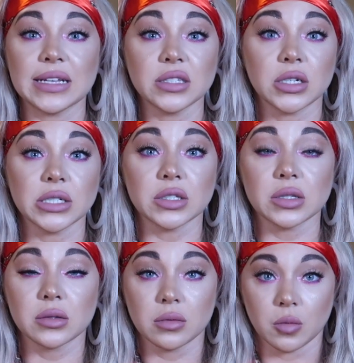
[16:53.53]
that starts
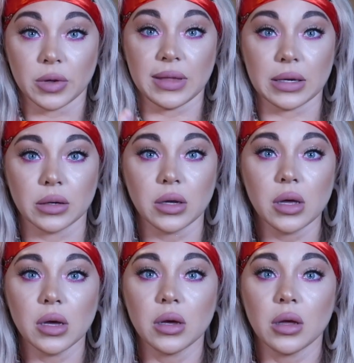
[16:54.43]
within.
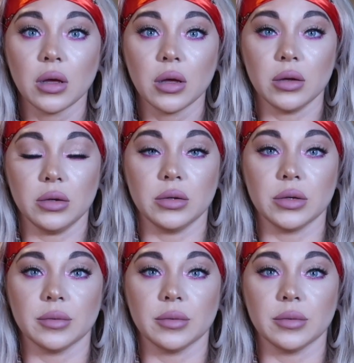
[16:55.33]
Give me